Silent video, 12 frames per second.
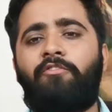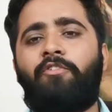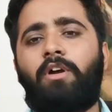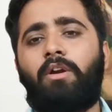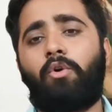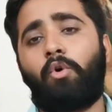
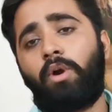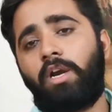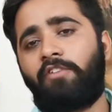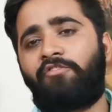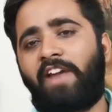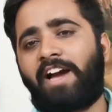for
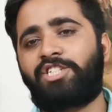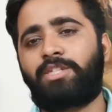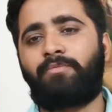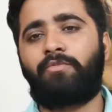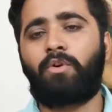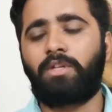older
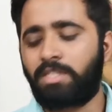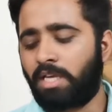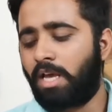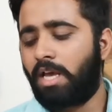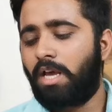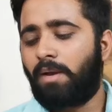flagship phones,
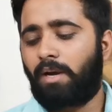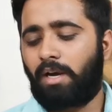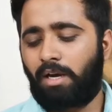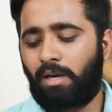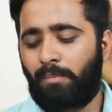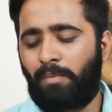
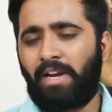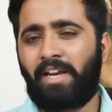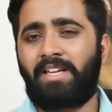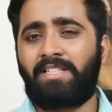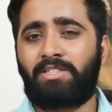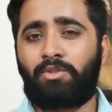
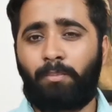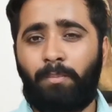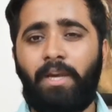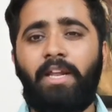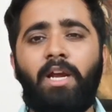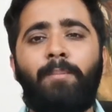bringing
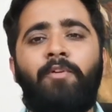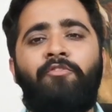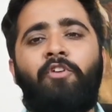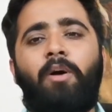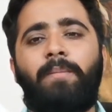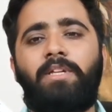superior
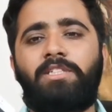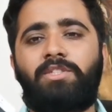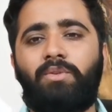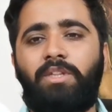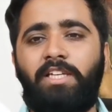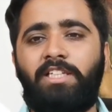performance
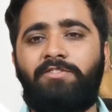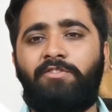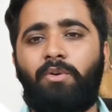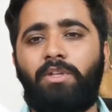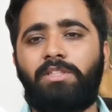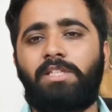to these
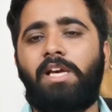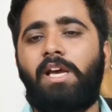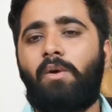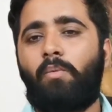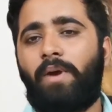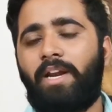phones
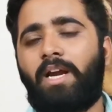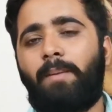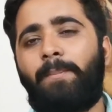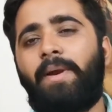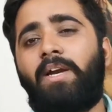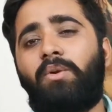when
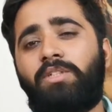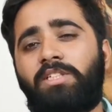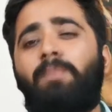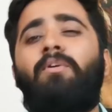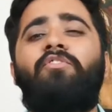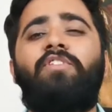compared to
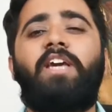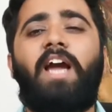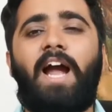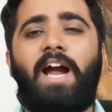some of the